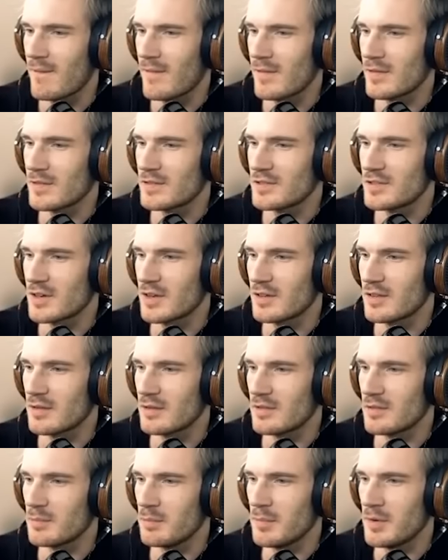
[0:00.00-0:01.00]
Let's check out
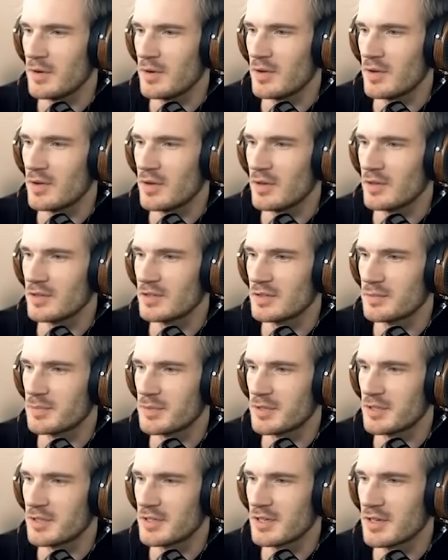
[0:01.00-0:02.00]
this mirror, it looks
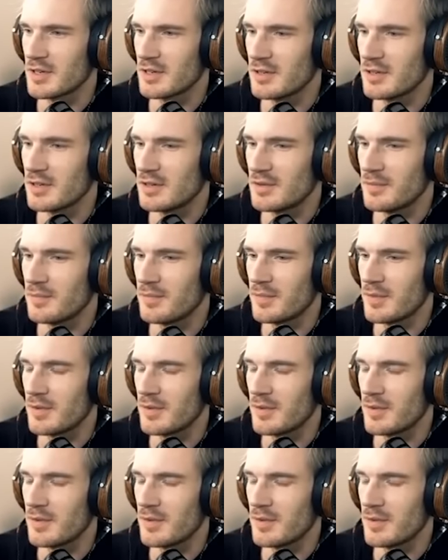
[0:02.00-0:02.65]
particular.